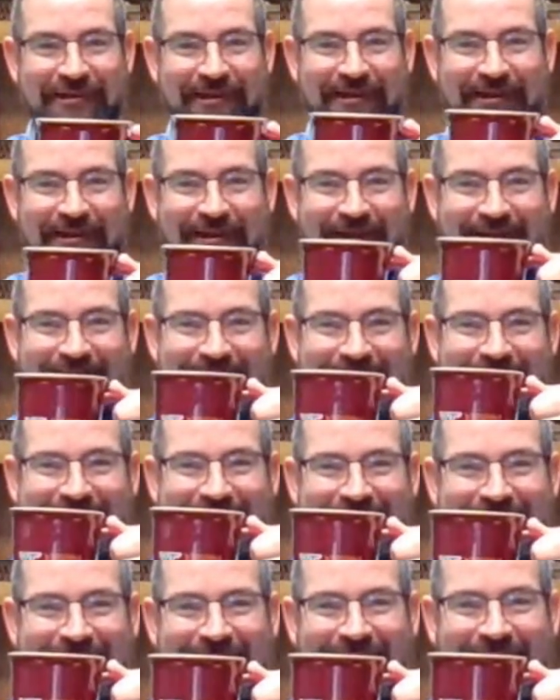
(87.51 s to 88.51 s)

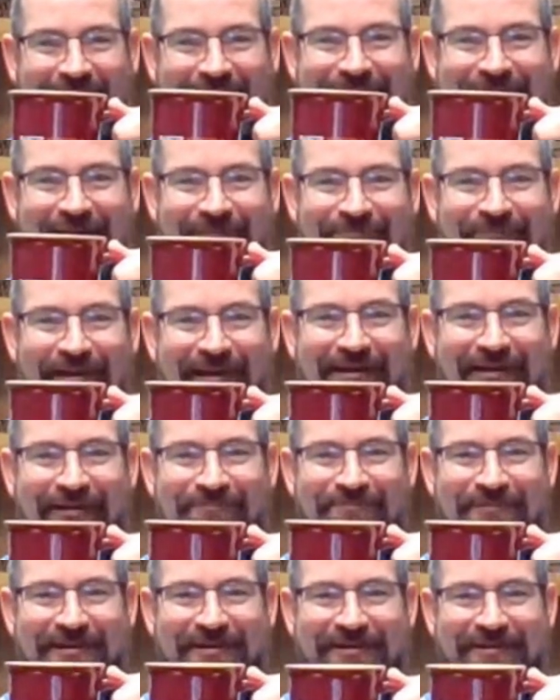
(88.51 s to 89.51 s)
I've got my
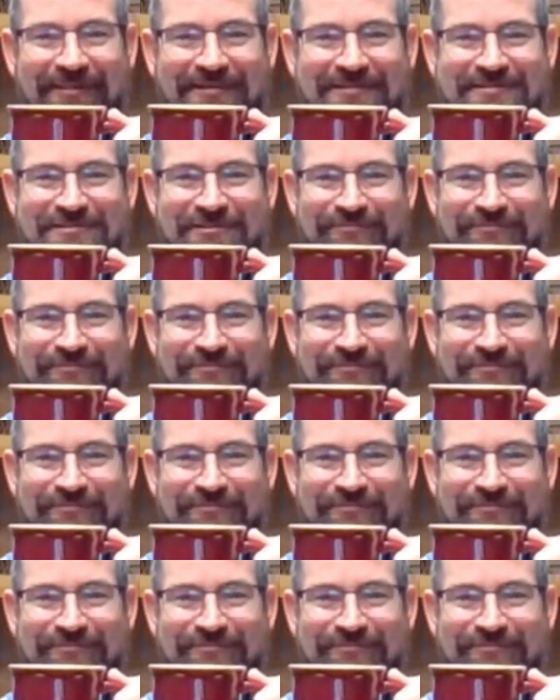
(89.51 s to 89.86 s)
cup here that